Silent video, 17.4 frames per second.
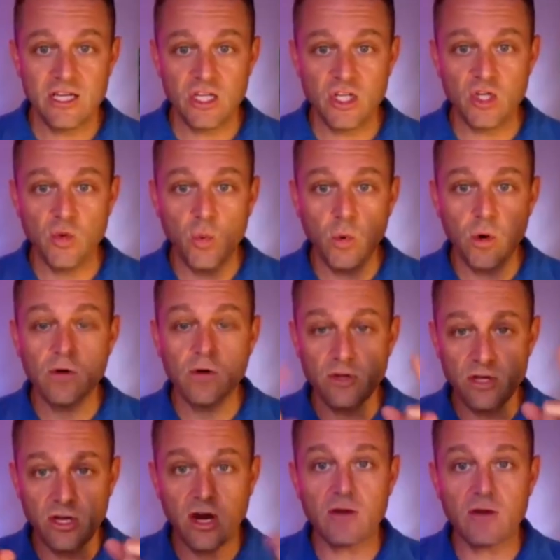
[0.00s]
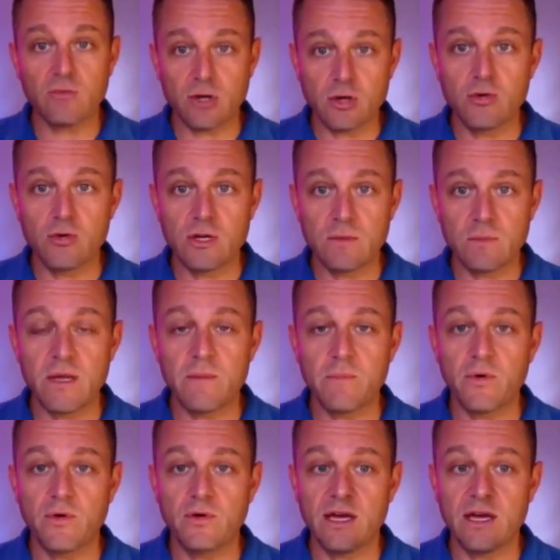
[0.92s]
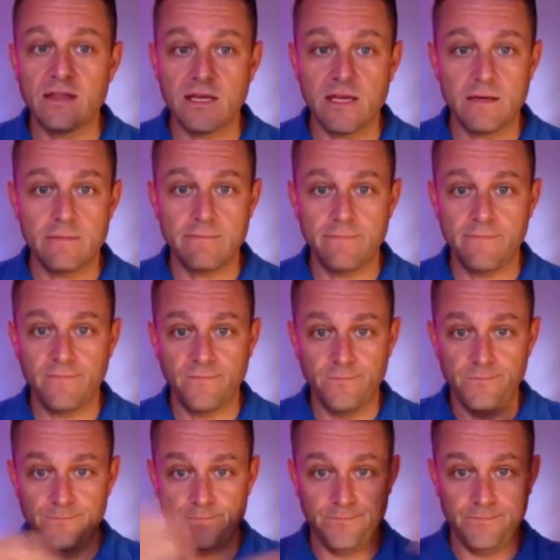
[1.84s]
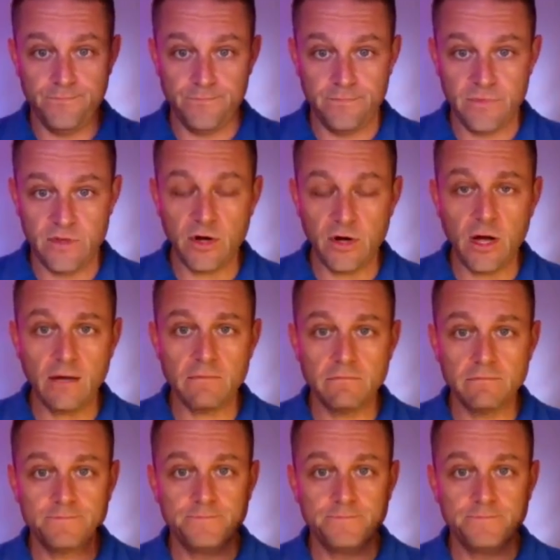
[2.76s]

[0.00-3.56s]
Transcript: you work really hard recruiting people and then they're gone.